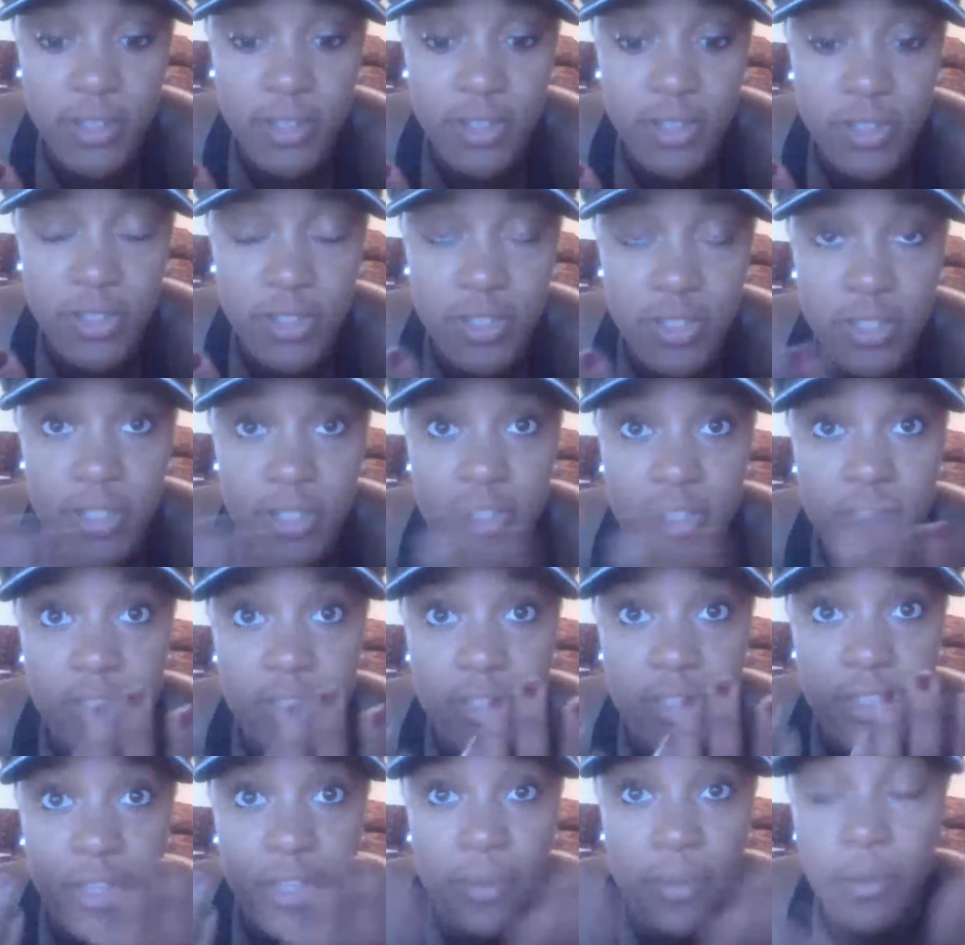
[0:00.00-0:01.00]
just
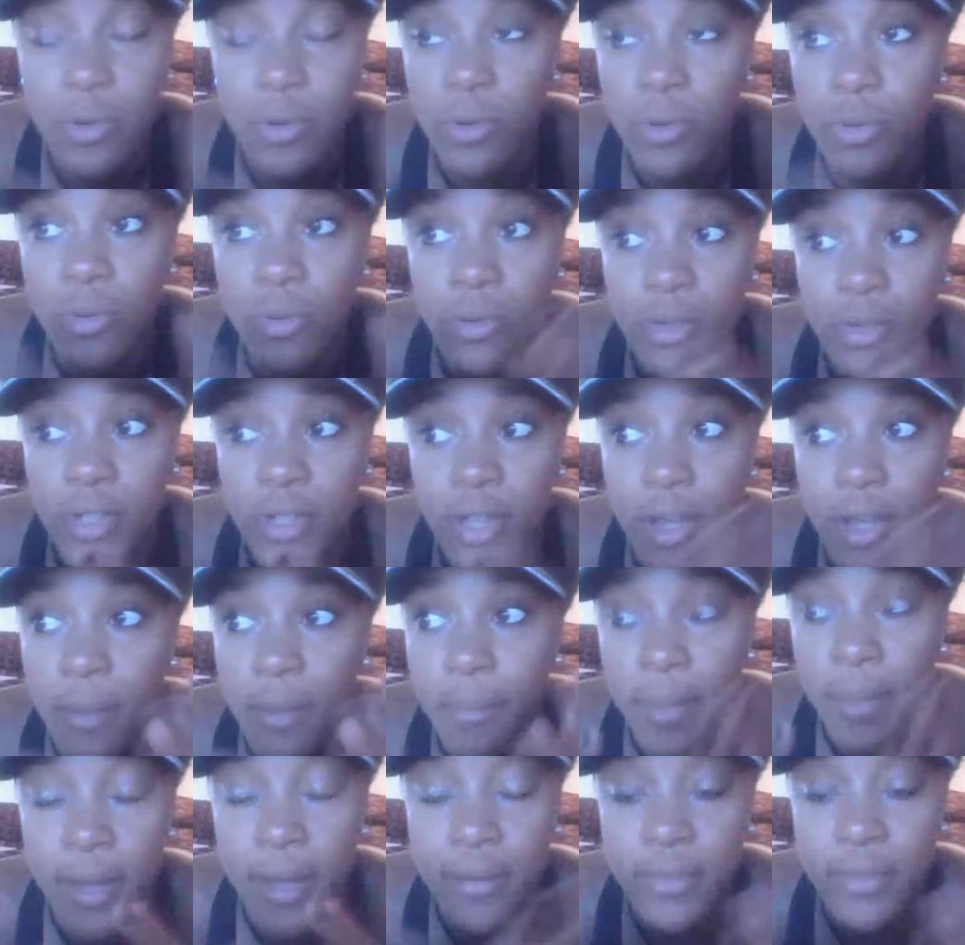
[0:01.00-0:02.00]
this chemical
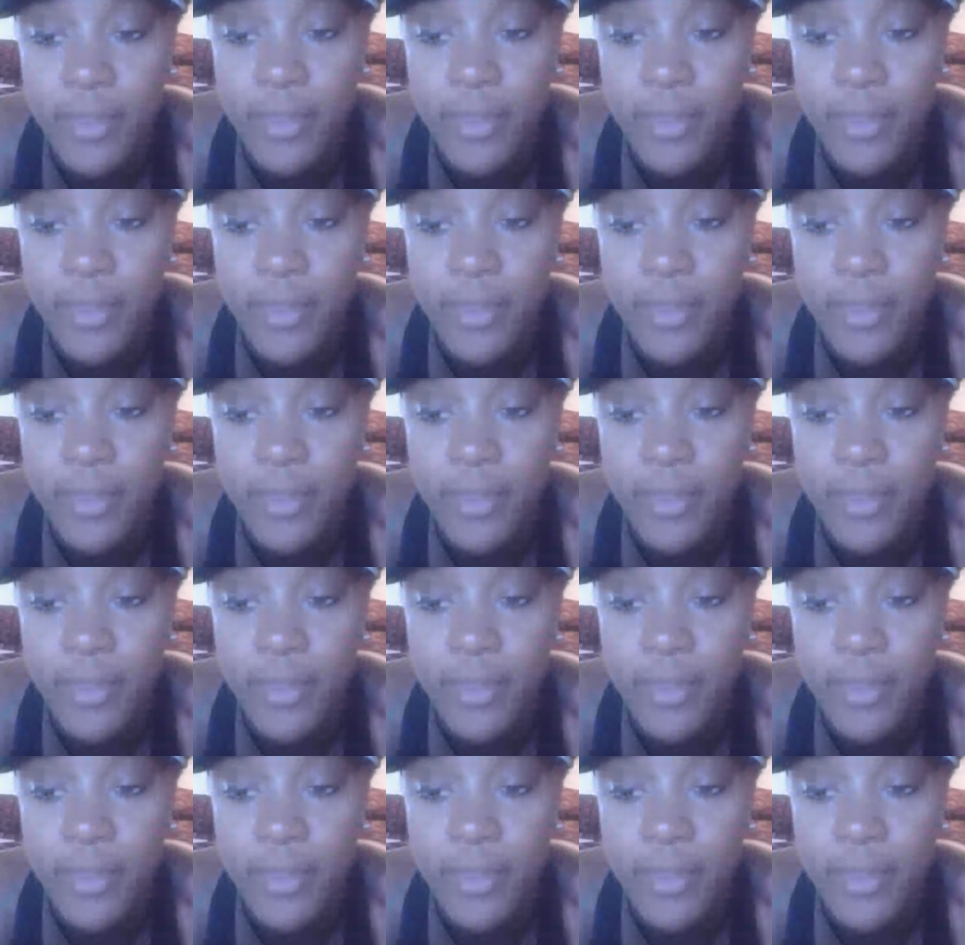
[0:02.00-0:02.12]
compound